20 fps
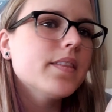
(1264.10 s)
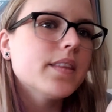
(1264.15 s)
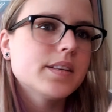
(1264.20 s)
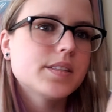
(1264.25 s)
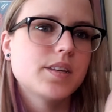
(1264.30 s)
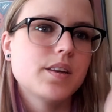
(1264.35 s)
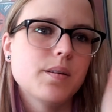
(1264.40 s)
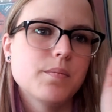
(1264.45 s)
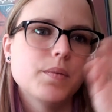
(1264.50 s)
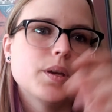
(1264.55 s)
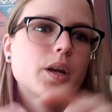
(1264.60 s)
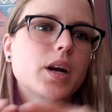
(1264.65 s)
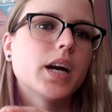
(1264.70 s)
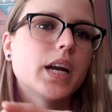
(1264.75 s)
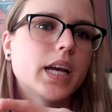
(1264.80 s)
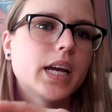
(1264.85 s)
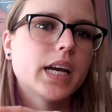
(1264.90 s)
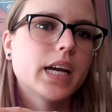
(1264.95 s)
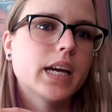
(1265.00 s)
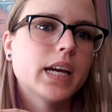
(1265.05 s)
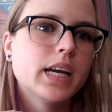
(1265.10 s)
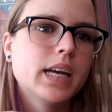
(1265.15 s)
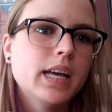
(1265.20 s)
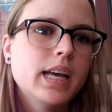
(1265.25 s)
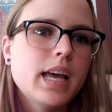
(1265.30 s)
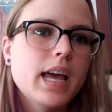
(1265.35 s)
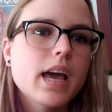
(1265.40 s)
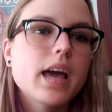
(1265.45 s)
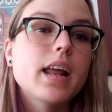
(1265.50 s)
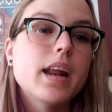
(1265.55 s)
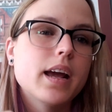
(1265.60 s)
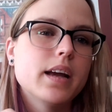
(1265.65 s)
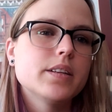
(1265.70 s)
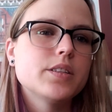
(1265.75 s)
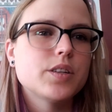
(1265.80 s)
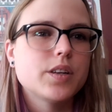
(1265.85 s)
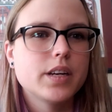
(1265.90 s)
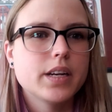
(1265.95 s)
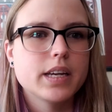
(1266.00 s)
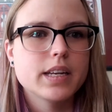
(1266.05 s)
this community and
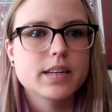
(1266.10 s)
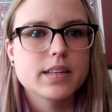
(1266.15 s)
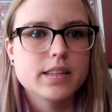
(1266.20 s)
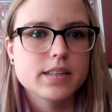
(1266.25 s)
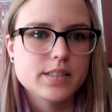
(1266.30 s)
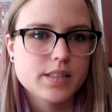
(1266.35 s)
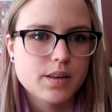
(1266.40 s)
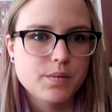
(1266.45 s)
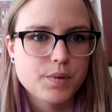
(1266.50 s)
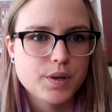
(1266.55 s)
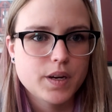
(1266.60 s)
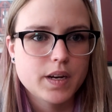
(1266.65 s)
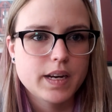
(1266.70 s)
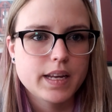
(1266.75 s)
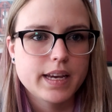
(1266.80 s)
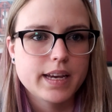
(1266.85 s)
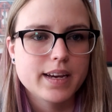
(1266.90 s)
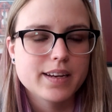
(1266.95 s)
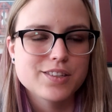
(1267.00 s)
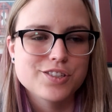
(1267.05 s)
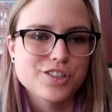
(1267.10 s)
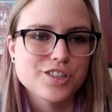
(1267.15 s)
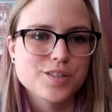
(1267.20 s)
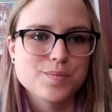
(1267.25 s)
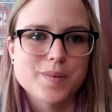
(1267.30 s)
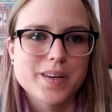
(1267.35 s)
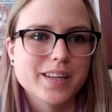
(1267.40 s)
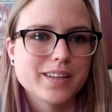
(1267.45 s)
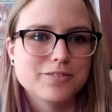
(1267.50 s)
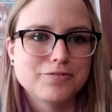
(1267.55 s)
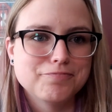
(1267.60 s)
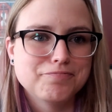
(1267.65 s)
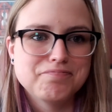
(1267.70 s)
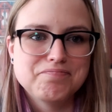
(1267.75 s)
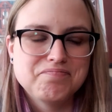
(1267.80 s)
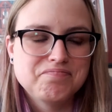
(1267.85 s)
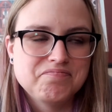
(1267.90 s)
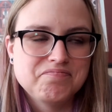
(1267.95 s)
entering into this community has just been,